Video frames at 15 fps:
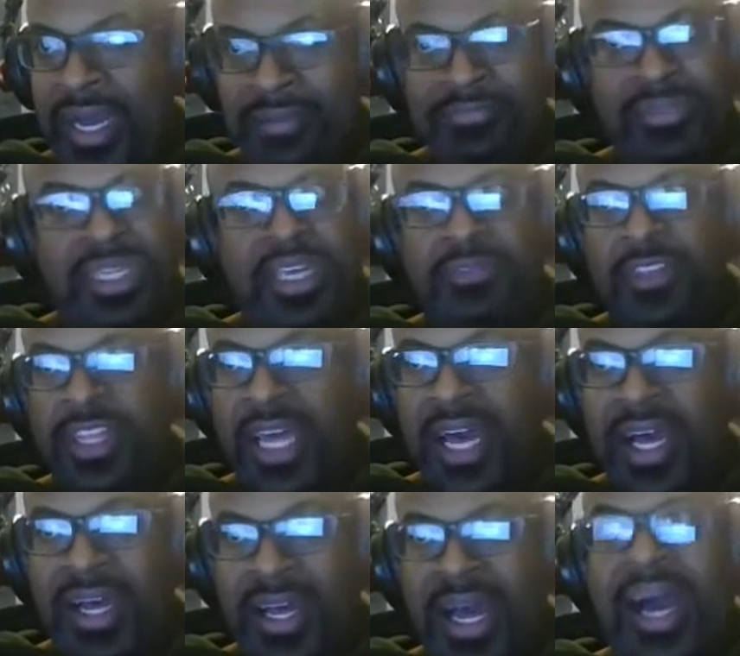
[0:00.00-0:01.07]
I think it's a
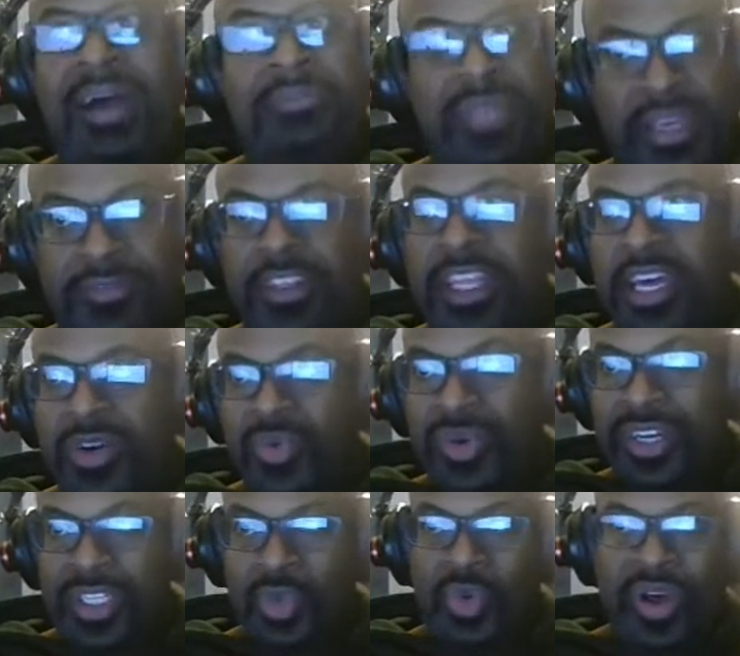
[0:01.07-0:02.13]
win. I'm giving that
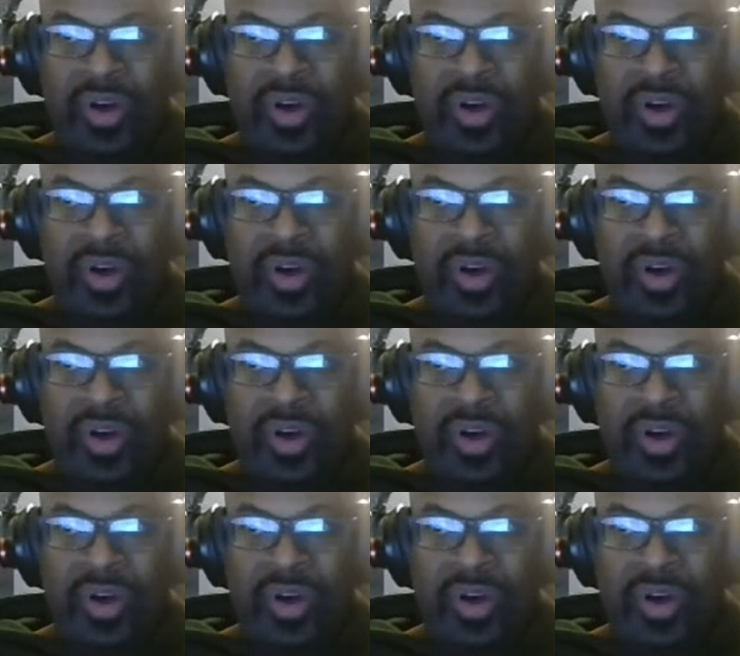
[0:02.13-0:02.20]
a win as